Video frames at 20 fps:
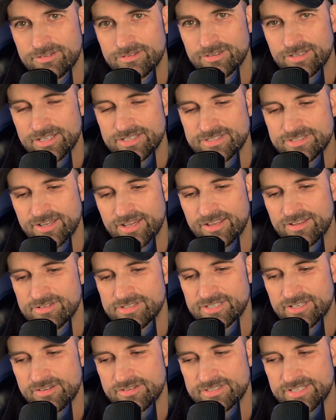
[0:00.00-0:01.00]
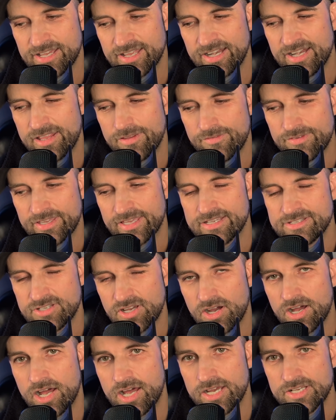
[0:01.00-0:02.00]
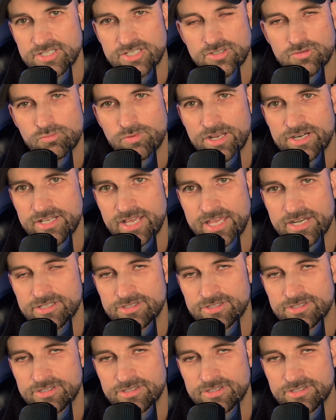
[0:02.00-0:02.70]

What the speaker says: And start living as your highest, just one day at a